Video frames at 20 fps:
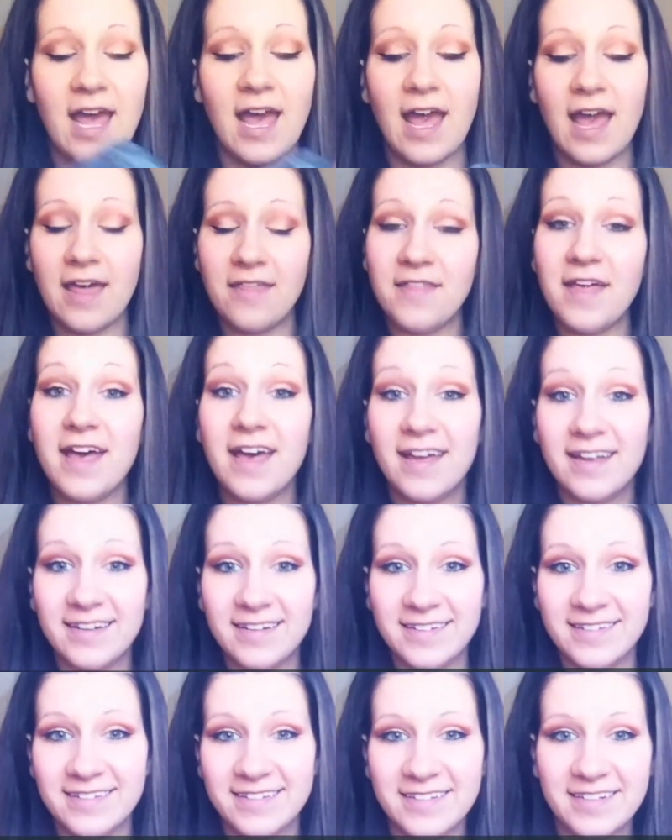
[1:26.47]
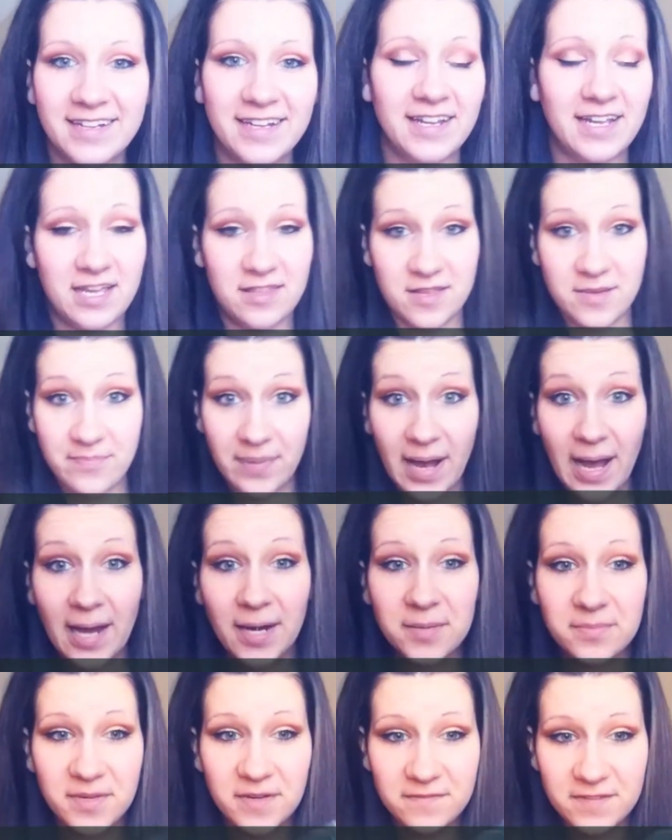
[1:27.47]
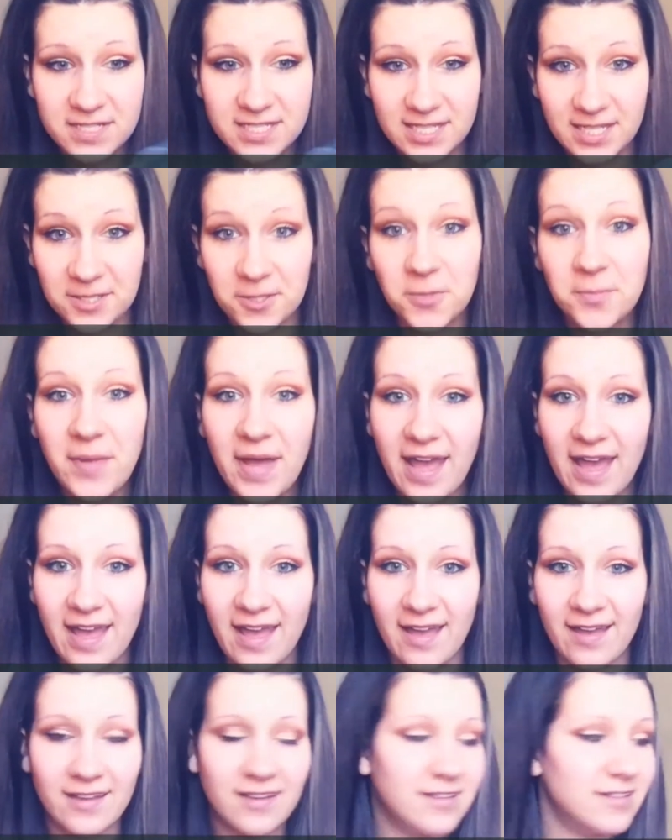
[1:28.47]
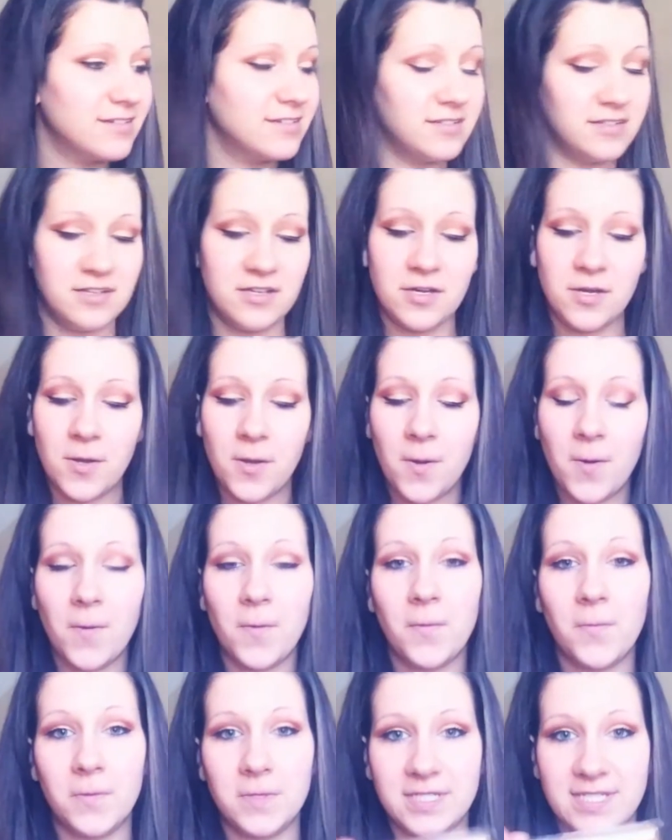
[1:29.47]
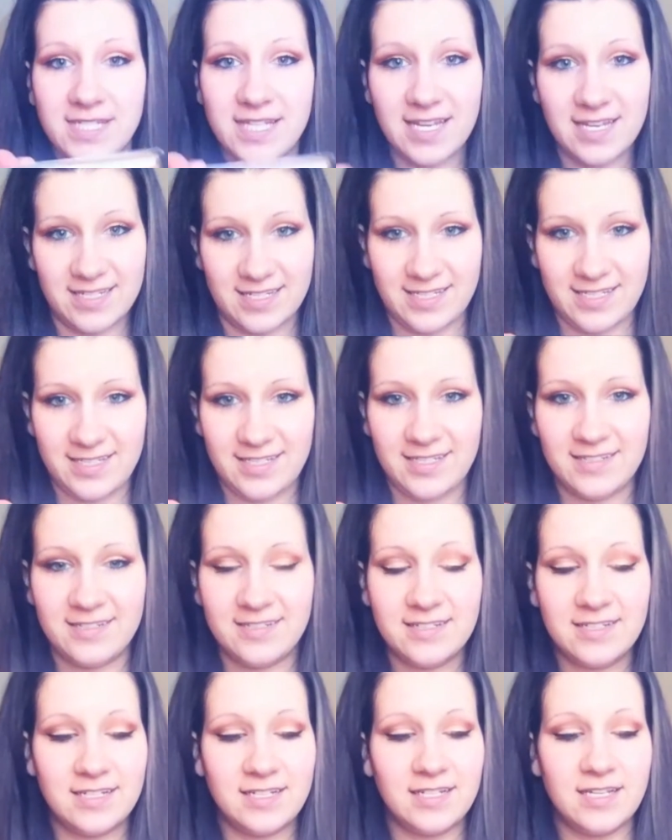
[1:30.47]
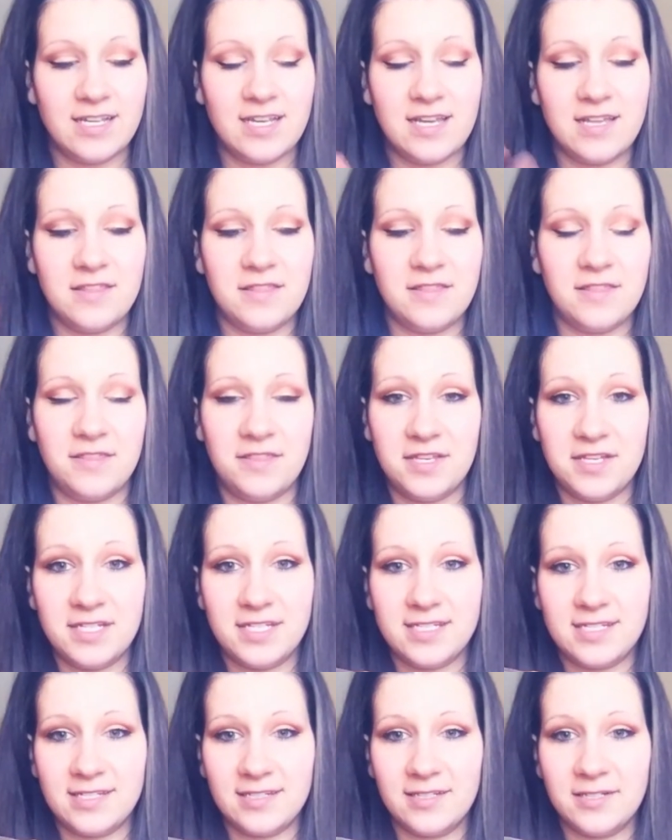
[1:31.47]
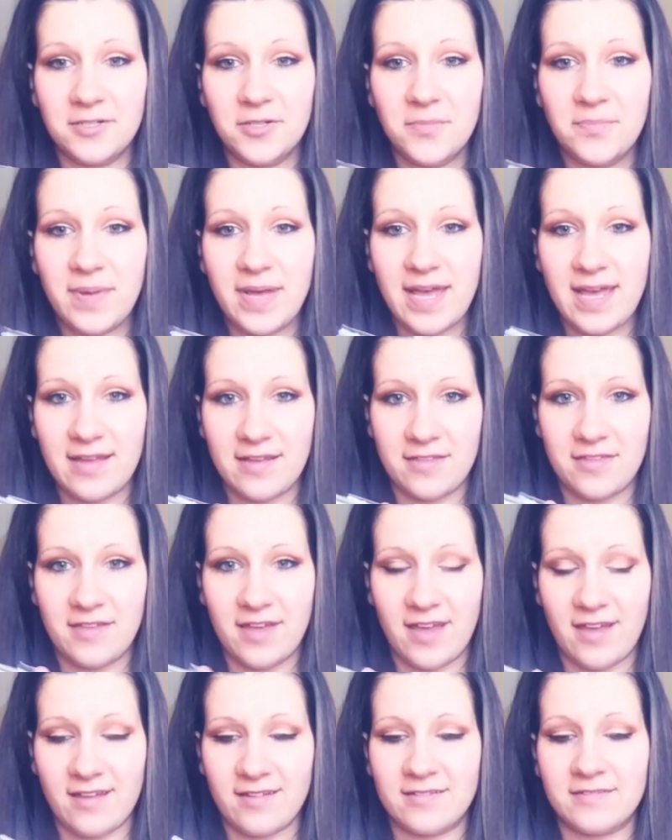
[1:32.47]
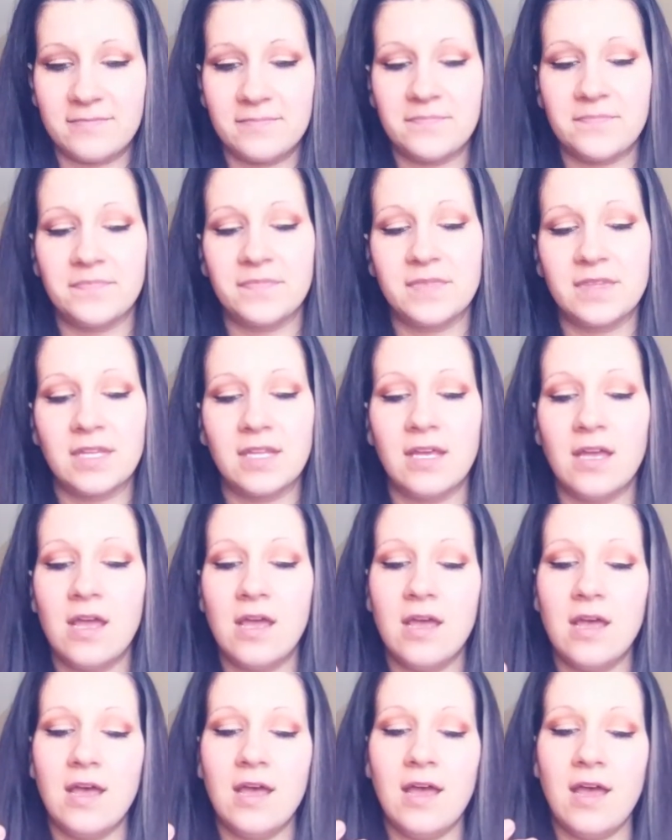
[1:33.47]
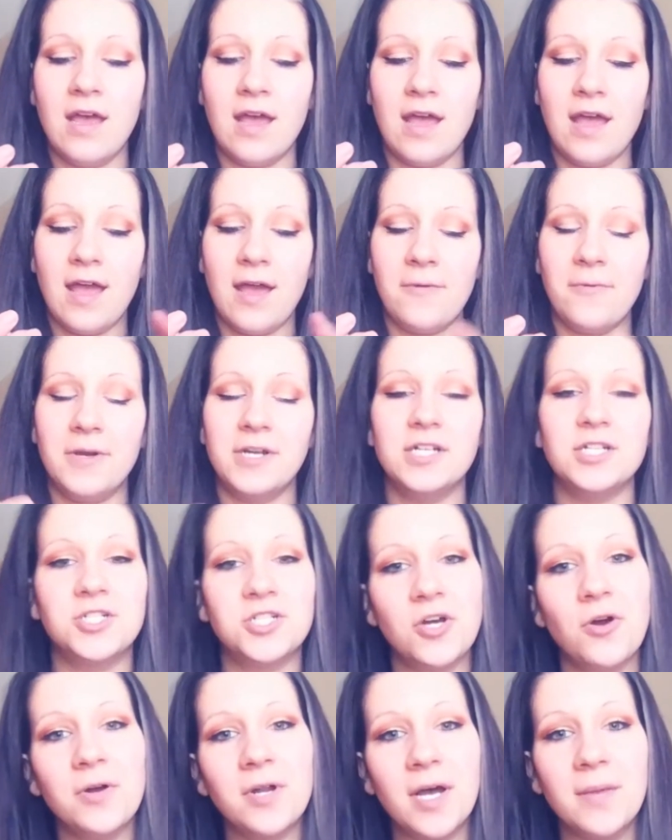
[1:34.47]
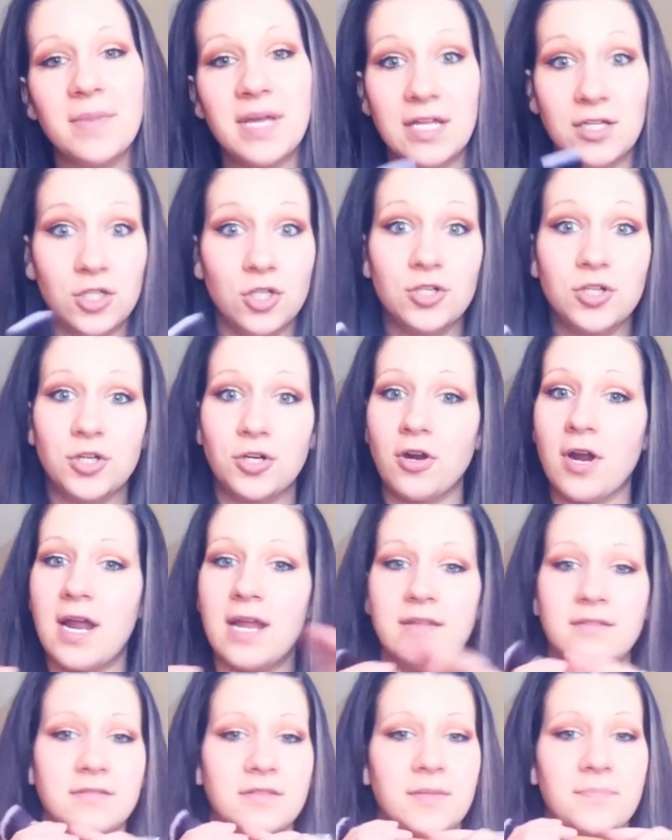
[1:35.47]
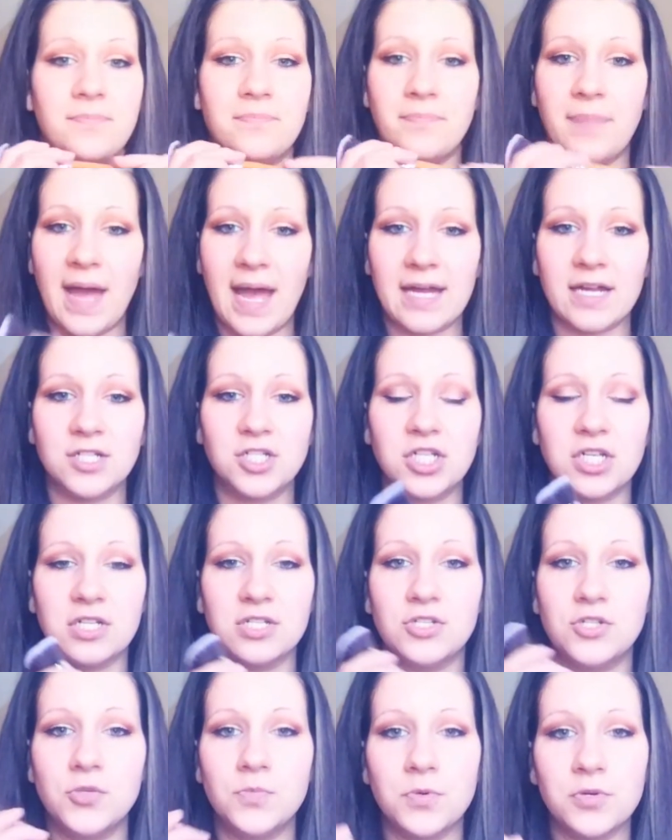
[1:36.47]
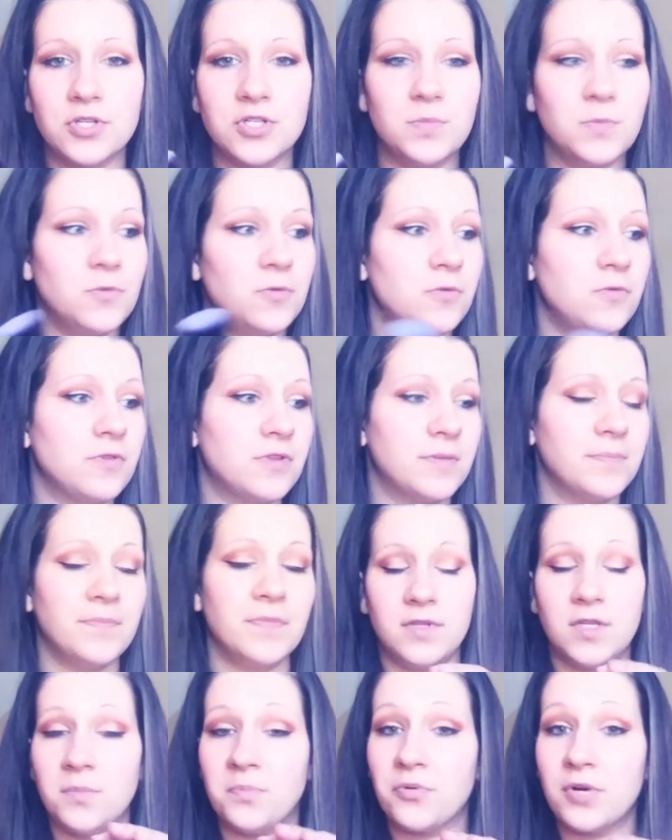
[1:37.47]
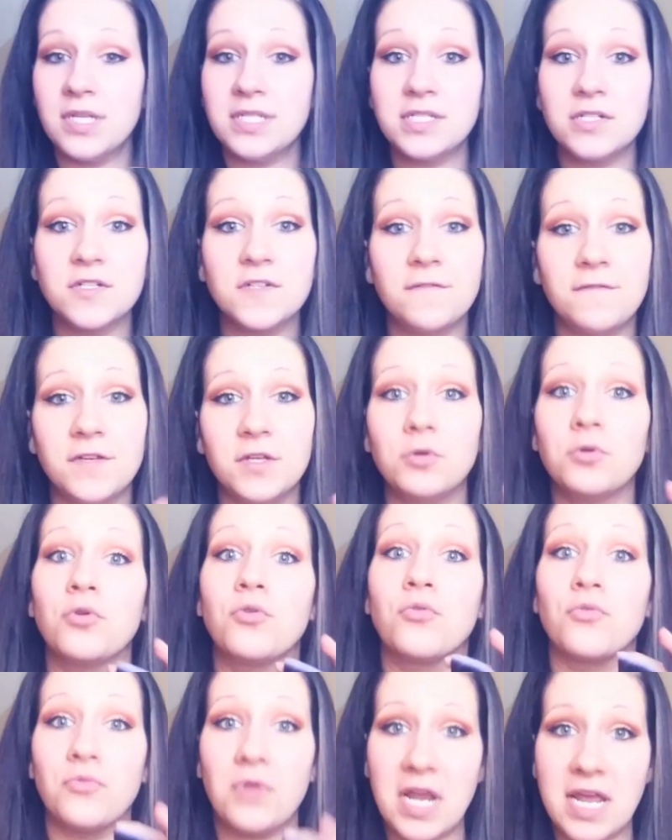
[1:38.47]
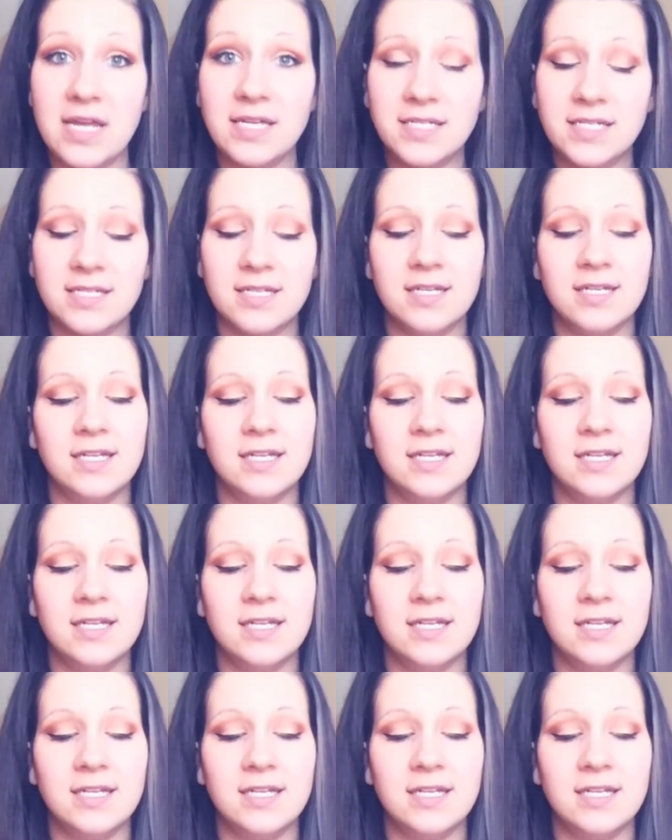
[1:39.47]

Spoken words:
And then, in the bottom of this little bag was this. In this little bag thing. And when it showed up, it looked great. The packaging is super smooth. The bristles feel great.